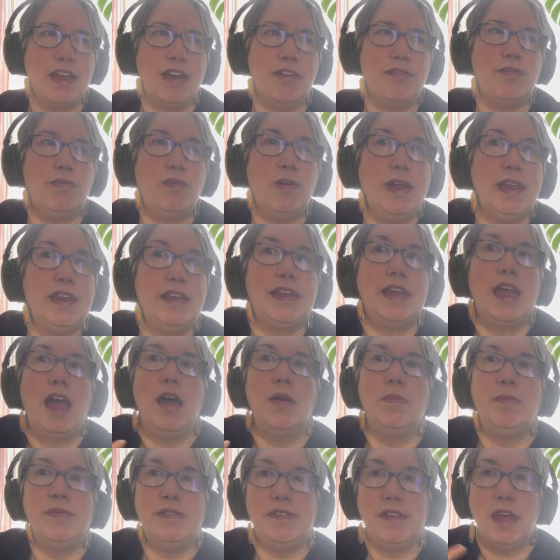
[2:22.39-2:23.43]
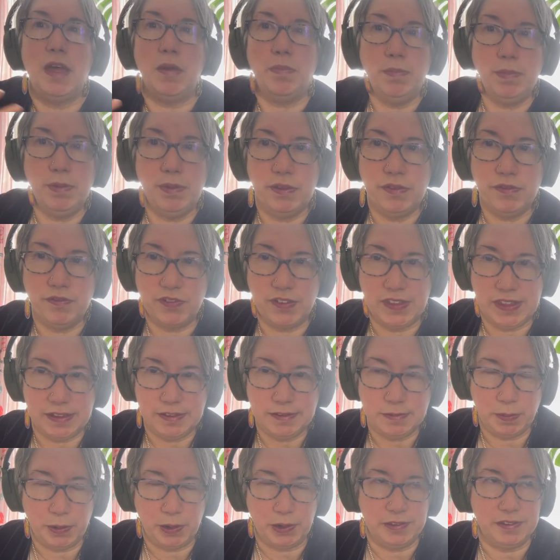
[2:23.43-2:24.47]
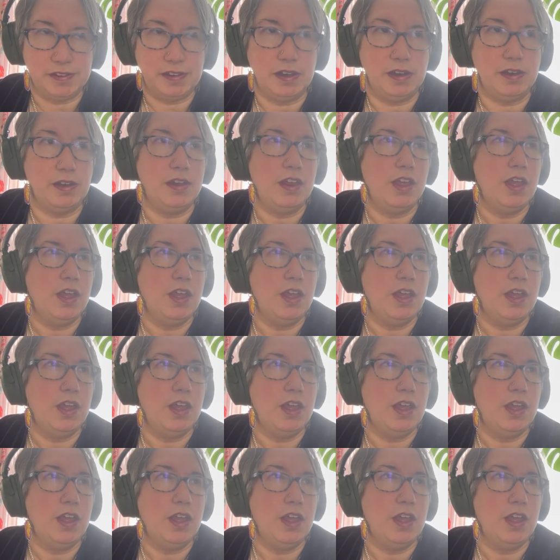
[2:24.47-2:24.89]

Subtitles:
of what comes up for this person,